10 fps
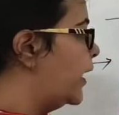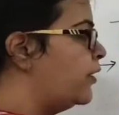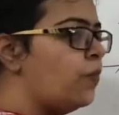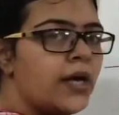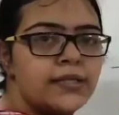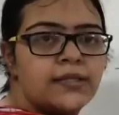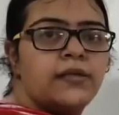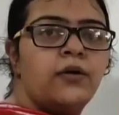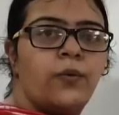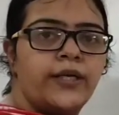can you answer
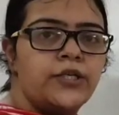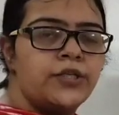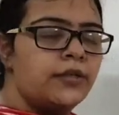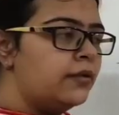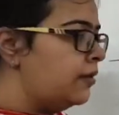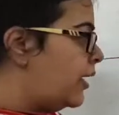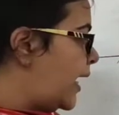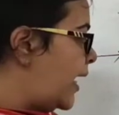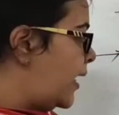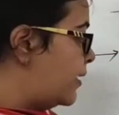a question
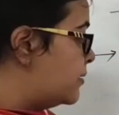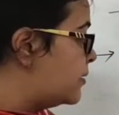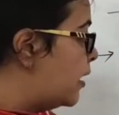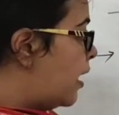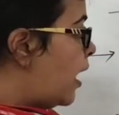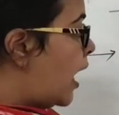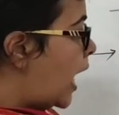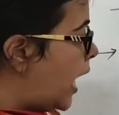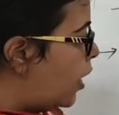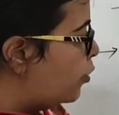as
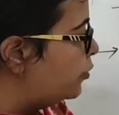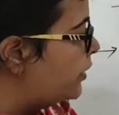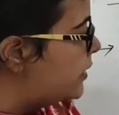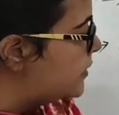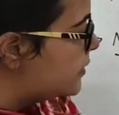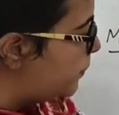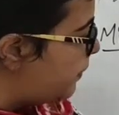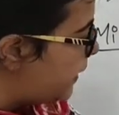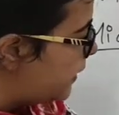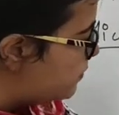how this
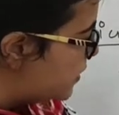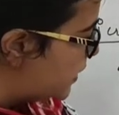tapetum